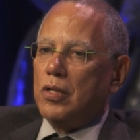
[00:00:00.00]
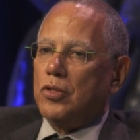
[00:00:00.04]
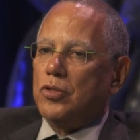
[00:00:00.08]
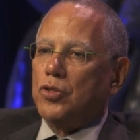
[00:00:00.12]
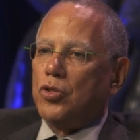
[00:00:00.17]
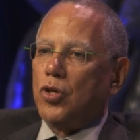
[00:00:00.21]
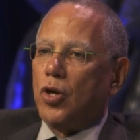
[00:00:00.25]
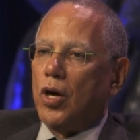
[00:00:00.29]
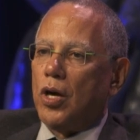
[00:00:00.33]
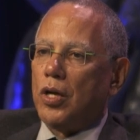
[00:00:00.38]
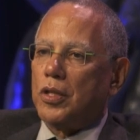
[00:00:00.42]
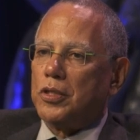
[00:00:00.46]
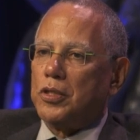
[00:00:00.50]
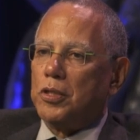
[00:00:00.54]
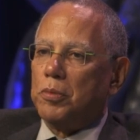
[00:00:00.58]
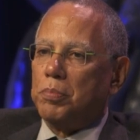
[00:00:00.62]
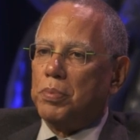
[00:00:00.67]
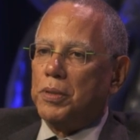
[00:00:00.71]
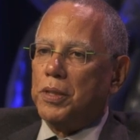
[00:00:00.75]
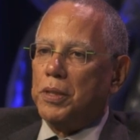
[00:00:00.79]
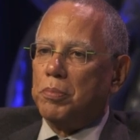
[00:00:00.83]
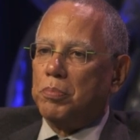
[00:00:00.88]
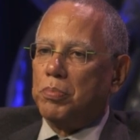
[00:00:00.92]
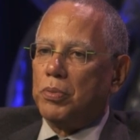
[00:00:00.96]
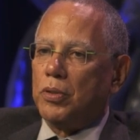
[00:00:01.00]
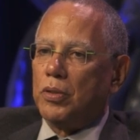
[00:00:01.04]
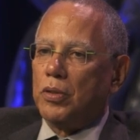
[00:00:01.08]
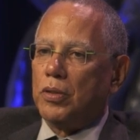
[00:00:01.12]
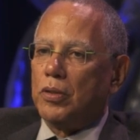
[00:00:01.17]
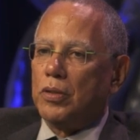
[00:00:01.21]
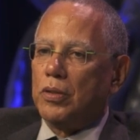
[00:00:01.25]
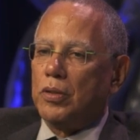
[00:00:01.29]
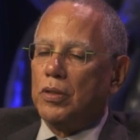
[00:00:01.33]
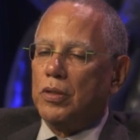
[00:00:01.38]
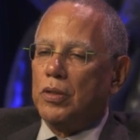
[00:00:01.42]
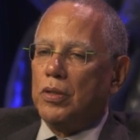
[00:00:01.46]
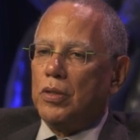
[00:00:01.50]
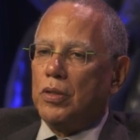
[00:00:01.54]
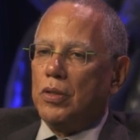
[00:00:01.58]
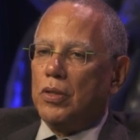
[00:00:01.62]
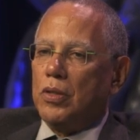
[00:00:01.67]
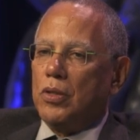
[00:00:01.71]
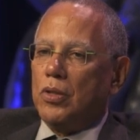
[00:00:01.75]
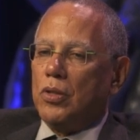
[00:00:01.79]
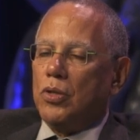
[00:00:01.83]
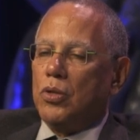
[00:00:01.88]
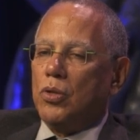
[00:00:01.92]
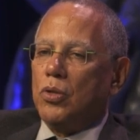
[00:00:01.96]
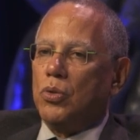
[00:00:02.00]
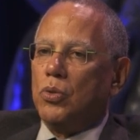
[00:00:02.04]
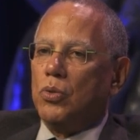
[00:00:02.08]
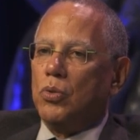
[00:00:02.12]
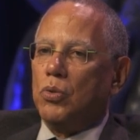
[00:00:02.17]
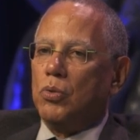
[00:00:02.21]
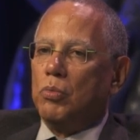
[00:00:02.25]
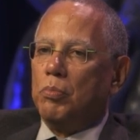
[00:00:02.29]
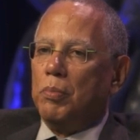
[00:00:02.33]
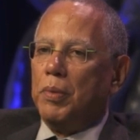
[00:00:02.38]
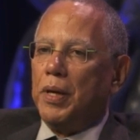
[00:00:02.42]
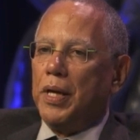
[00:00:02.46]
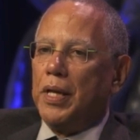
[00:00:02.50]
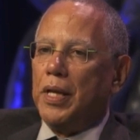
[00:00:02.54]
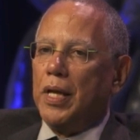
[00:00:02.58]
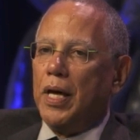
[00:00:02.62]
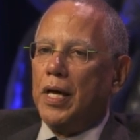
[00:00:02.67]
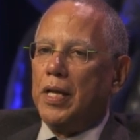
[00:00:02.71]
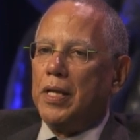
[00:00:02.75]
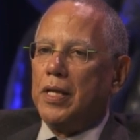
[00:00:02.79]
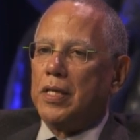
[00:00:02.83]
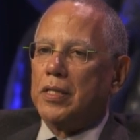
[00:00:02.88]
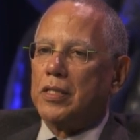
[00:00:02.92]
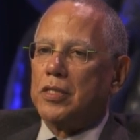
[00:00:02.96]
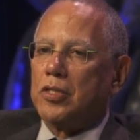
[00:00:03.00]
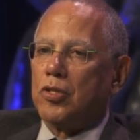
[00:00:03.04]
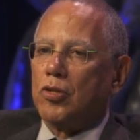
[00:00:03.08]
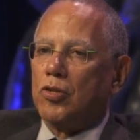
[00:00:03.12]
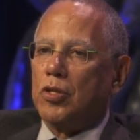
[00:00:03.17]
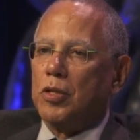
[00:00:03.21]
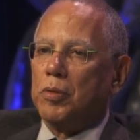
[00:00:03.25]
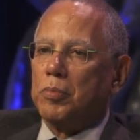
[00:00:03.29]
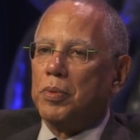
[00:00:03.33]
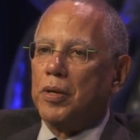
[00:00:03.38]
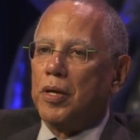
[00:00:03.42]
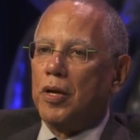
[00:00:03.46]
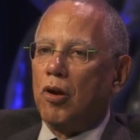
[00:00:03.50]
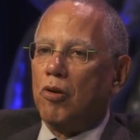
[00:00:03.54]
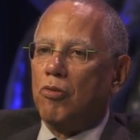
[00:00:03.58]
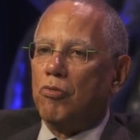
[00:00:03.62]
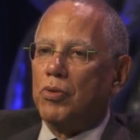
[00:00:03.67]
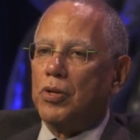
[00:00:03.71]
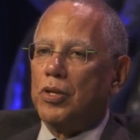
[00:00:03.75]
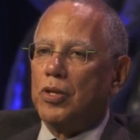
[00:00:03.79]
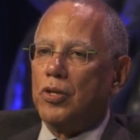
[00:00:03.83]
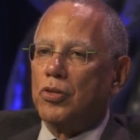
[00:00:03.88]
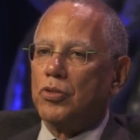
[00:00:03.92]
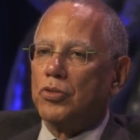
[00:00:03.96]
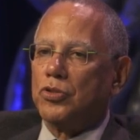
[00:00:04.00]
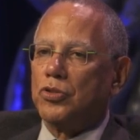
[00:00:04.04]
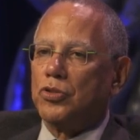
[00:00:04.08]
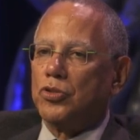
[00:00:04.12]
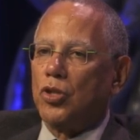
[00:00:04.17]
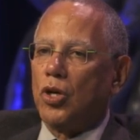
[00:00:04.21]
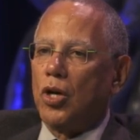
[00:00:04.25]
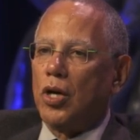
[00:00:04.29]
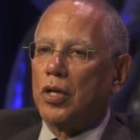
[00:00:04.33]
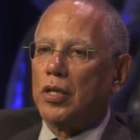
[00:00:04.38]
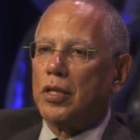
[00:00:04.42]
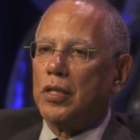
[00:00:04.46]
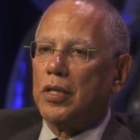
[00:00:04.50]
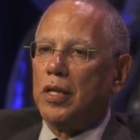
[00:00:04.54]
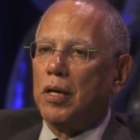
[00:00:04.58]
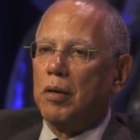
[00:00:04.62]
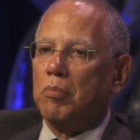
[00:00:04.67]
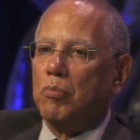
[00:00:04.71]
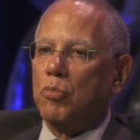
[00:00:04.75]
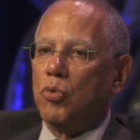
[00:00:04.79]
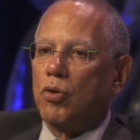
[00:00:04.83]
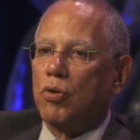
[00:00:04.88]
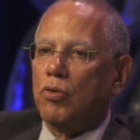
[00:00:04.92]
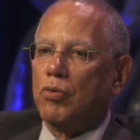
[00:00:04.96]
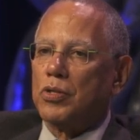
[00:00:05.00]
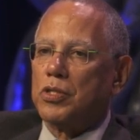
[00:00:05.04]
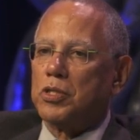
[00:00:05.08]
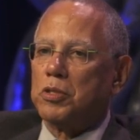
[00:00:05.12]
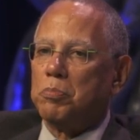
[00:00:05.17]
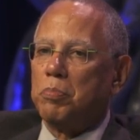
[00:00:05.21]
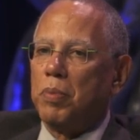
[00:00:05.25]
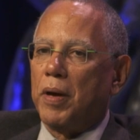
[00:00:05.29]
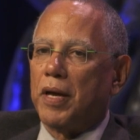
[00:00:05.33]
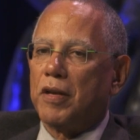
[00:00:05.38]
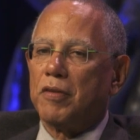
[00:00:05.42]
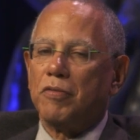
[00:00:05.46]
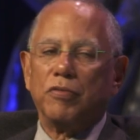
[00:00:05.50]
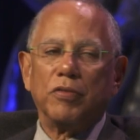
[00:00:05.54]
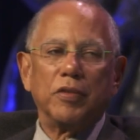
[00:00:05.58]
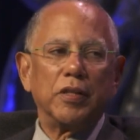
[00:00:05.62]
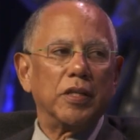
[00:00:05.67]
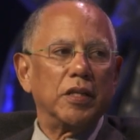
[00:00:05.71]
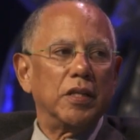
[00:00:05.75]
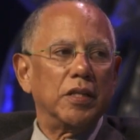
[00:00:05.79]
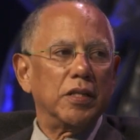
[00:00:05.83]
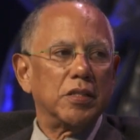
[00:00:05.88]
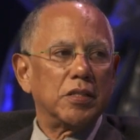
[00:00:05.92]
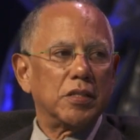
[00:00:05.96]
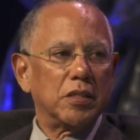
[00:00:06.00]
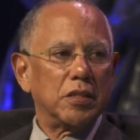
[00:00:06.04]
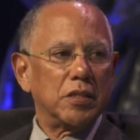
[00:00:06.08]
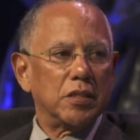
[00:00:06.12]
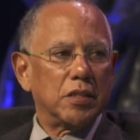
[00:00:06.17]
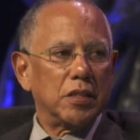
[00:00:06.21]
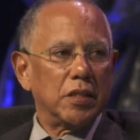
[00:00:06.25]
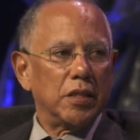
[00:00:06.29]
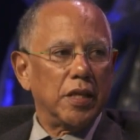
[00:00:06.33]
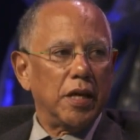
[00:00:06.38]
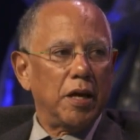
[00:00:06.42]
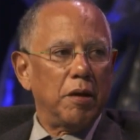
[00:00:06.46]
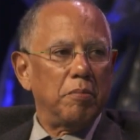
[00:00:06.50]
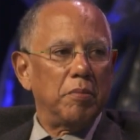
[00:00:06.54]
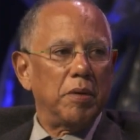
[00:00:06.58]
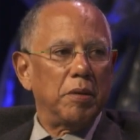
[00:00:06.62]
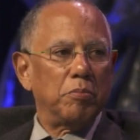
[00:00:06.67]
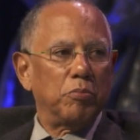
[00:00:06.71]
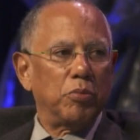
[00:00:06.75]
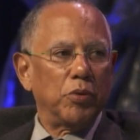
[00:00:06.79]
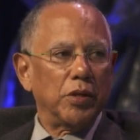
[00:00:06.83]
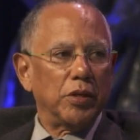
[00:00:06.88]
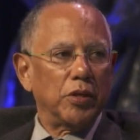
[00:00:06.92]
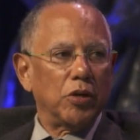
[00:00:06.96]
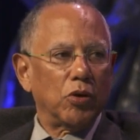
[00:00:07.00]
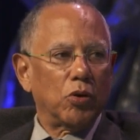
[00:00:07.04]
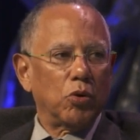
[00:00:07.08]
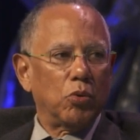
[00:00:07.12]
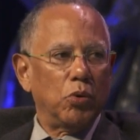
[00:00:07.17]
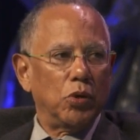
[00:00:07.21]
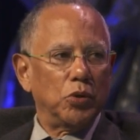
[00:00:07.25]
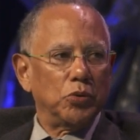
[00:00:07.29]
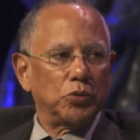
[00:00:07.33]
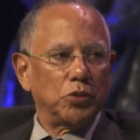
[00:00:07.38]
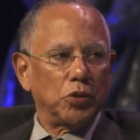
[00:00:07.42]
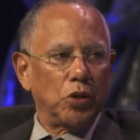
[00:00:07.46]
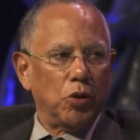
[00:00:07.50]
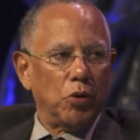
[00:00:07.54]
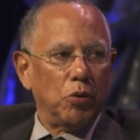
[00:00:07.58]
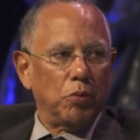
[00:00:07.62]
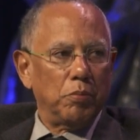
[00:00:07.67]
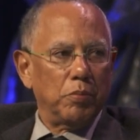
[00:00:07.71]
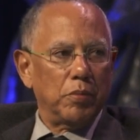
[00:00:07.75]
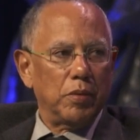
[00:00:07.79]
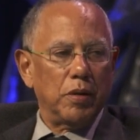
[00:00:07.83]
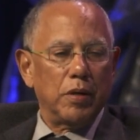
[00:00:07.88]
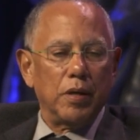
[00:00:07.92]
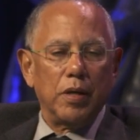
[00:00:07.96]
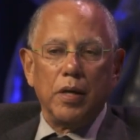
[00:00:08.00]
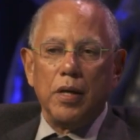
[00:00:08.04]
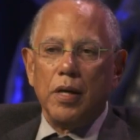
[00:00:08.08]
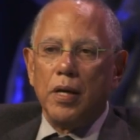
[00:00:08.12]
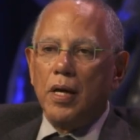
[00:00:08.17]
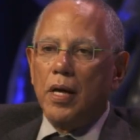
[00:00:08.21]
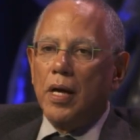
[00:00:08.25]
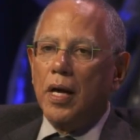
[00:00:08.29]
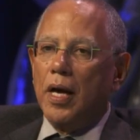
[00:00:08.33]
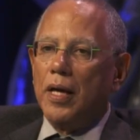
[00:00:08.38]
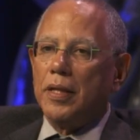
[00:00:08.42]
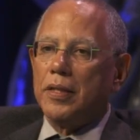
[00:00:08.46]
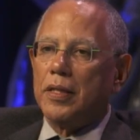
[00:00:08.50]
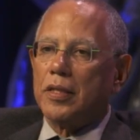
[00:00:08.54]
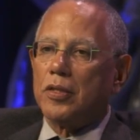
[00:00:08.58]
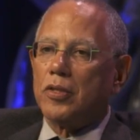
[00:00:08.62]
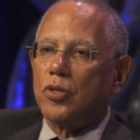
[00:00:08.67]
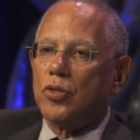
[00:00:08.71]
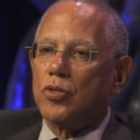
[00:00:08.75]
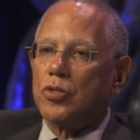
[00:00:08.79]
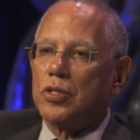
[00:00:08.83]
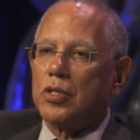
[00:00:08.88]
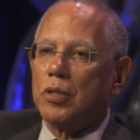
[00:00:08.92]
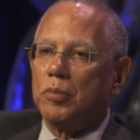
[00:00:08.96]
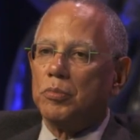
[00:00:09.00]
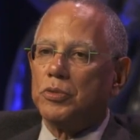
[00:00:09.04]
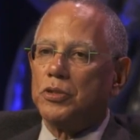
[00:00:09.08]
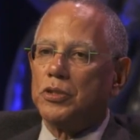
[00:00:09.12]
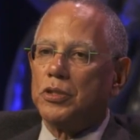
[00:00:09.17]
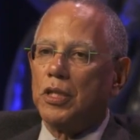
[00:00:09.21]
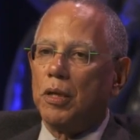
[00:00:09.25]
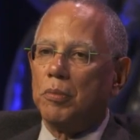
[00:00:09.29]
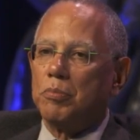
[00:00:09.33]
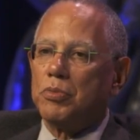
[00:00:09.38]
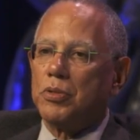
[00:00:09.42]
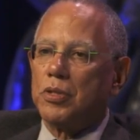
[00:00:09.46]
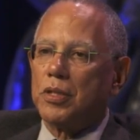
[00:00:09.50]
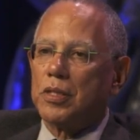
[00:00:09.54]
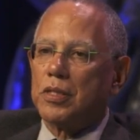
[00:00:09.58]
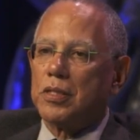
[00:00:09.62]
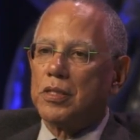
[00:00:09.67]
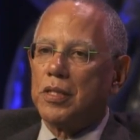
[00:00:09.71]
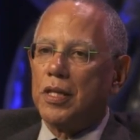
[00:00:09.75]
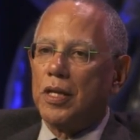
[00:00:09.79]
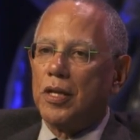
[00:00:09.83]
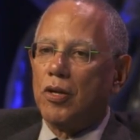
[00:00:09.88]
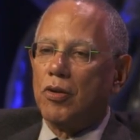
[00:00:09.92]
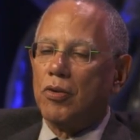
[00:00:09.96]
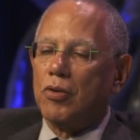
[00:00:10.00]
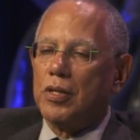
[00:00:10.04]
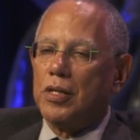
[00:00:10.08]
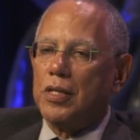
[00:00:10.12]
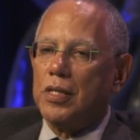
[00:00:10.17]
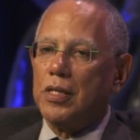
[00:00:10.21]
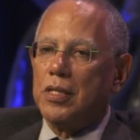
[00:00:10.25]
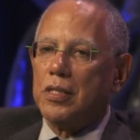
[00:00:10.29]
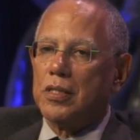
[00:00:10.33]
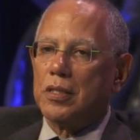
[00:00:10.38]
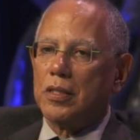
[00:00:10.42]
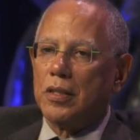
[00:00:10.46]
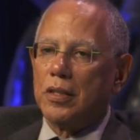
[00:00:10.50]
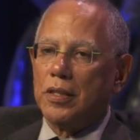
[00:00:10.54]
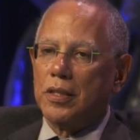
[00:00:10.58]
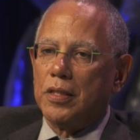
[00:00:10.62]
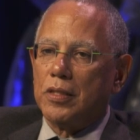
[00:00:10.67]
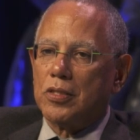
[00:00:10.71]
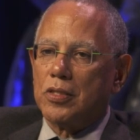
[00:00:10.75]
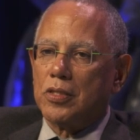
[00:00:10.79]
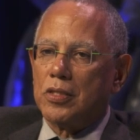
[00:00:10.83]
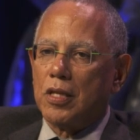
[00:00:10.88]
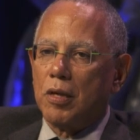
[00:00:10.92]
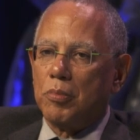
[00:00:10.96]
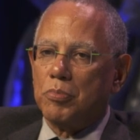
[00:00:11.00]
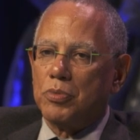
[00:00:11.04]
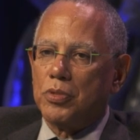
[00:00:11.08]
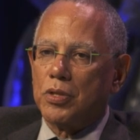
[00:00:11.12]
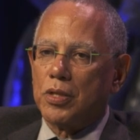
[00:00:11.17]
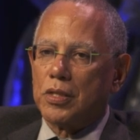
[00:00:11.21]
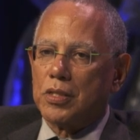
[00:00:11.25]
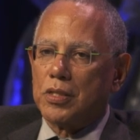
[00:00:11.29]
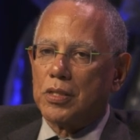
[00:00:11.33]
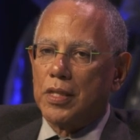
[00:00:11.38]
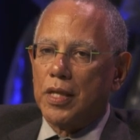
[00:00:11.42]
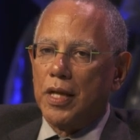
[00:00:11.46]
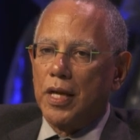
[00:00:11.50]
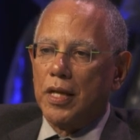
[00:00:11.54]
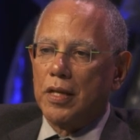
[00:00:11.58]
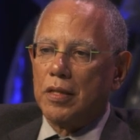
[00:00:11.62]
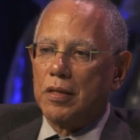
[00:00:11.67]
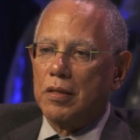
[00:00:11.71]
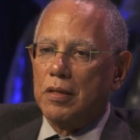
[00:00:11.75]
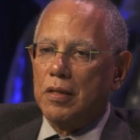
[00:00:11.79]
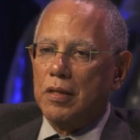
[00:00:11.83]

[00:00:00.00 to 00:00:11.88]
talk to people who may not necessarily be our readers, talk to them more respectfully, listen to them, and bring their quotes home. I think there are some subjects that are easily subjects that